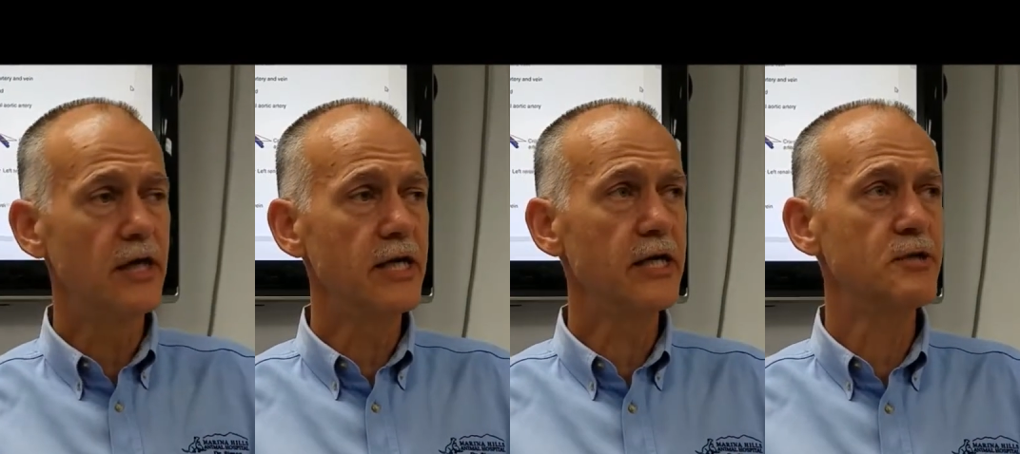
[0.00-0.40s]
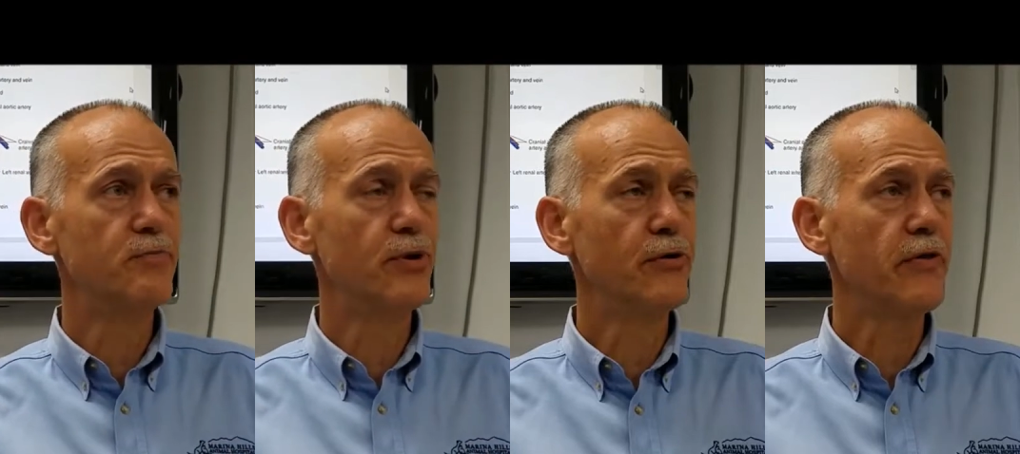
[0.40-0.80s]
it's
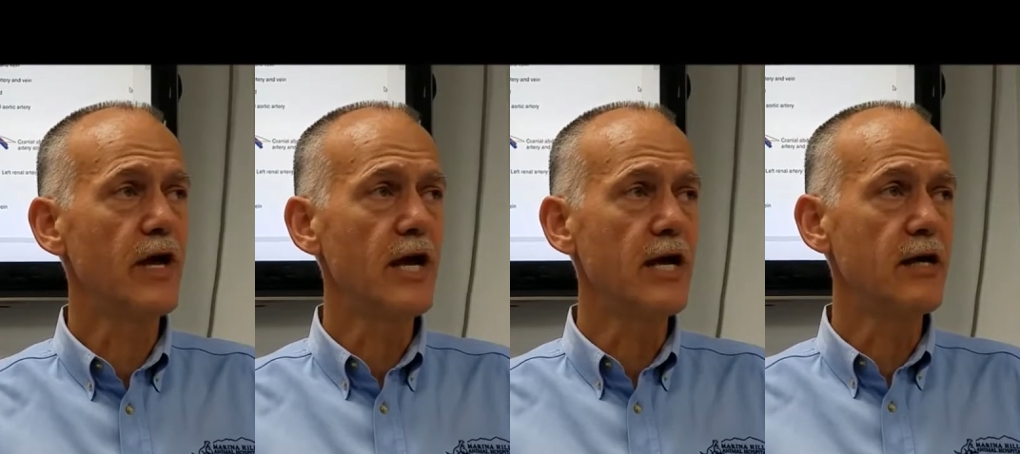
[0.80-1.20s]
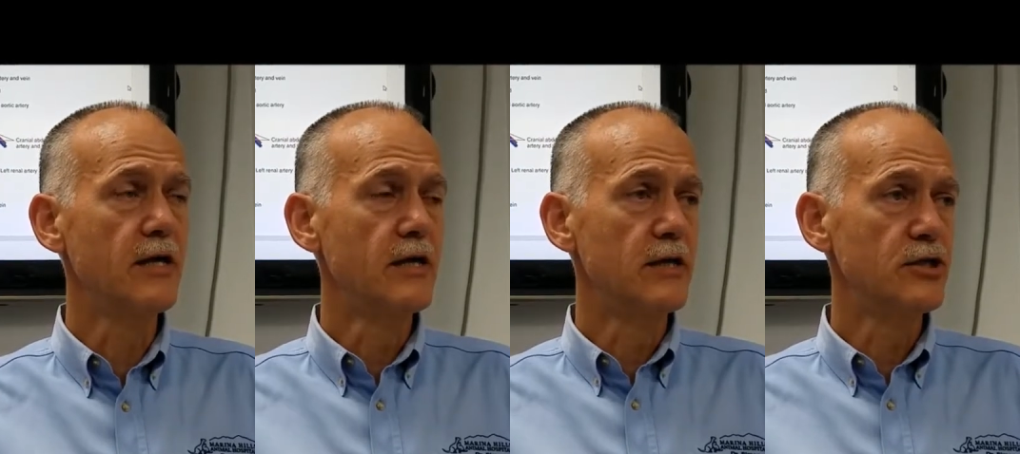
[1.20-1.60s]
both a
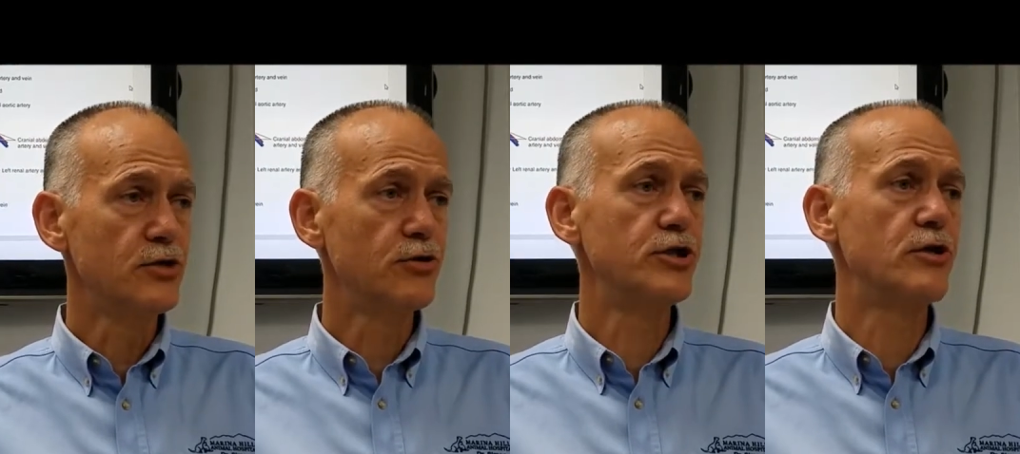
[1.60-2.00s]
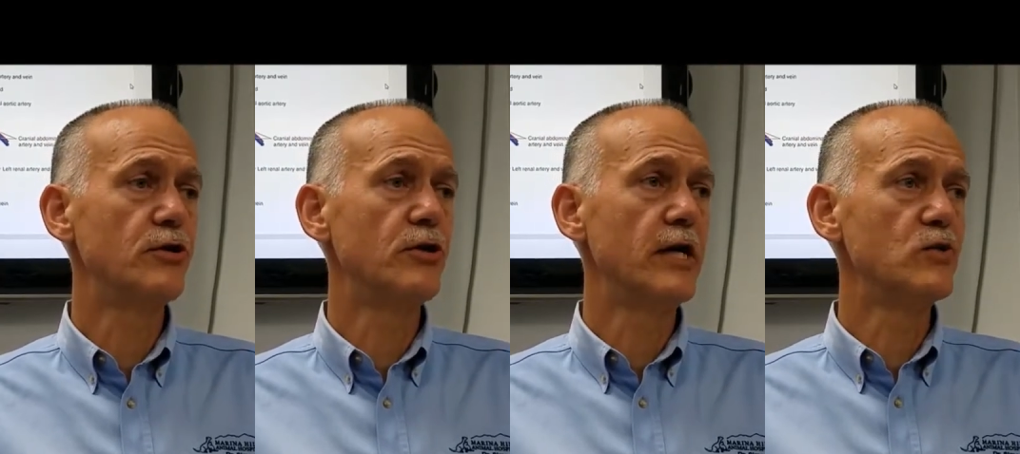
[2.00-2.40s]

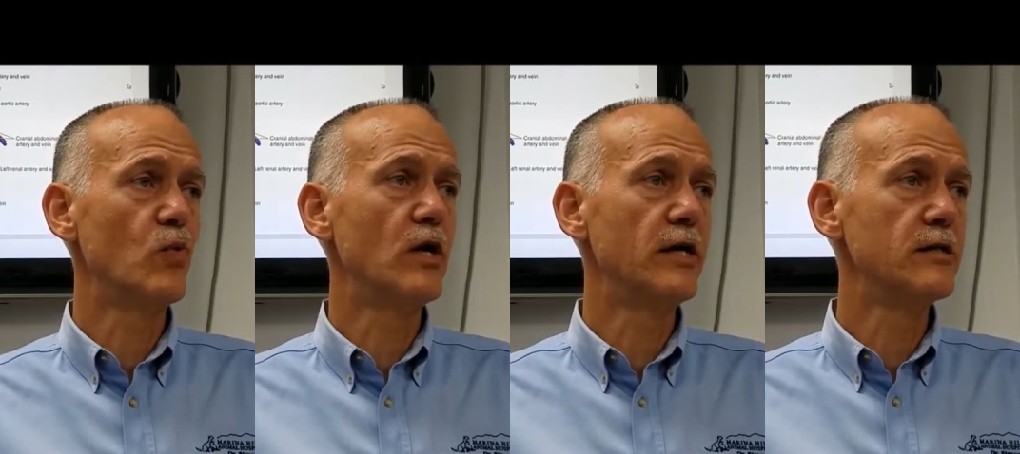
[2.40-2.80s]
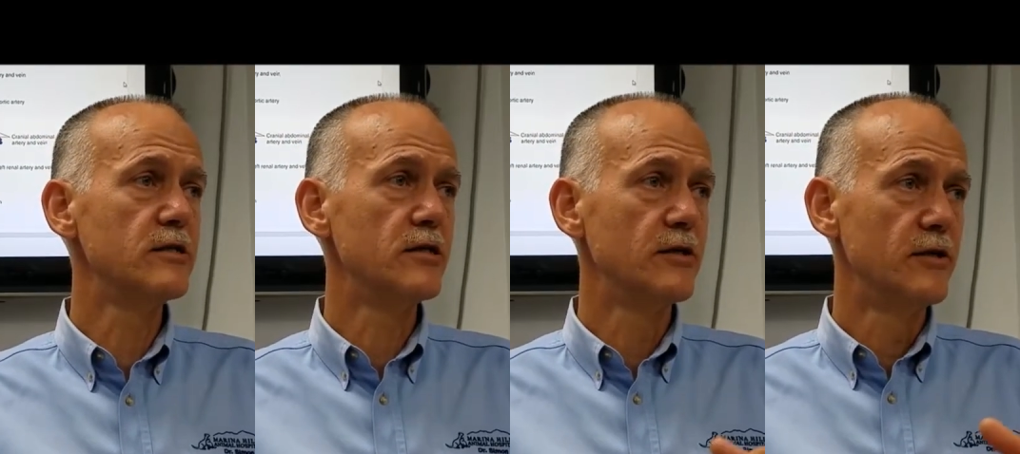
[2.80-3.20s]
surgical as well as